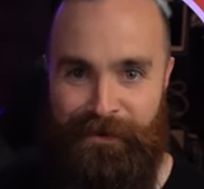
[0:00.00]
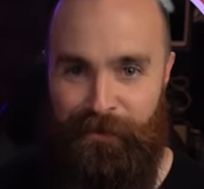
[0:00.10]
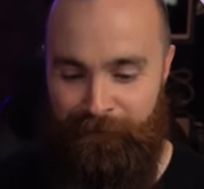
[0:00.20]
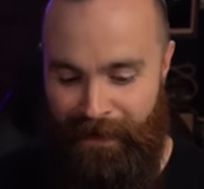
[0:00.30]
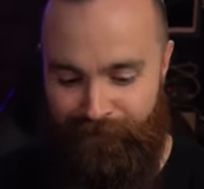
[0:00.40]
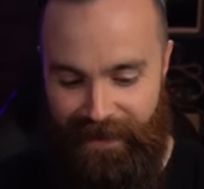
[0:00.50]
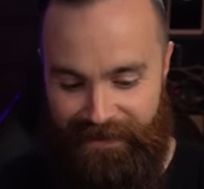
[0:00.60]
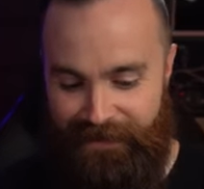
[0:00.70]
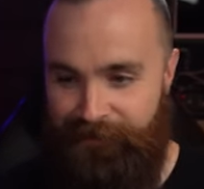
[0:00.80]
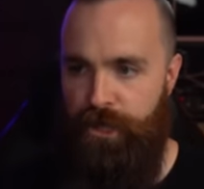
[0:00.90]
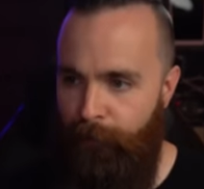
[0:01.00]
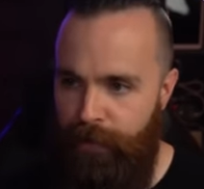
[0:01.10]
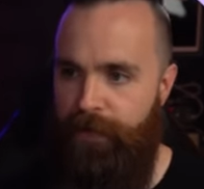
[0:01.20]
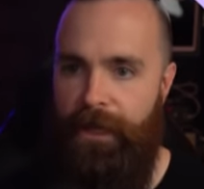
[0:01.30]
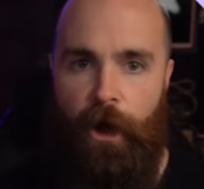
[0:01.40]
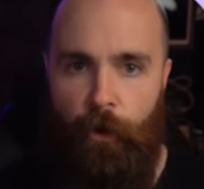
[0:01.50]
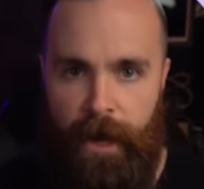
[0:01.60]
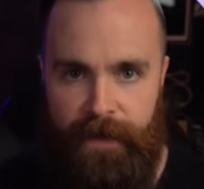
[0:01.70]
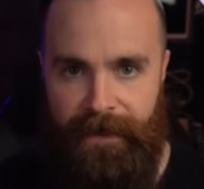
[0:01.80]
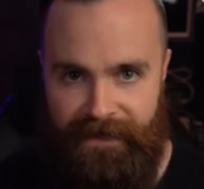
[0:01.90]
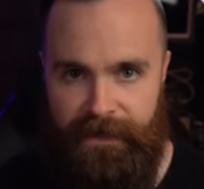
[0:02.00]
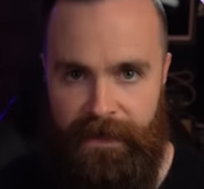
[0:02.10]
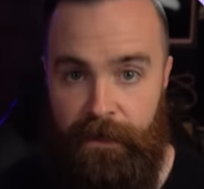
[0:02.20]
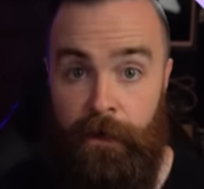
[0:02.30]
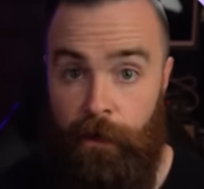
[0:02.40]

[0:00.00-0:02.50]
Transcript: you know, you might've guessed. And you might think, oh, hey, that's it.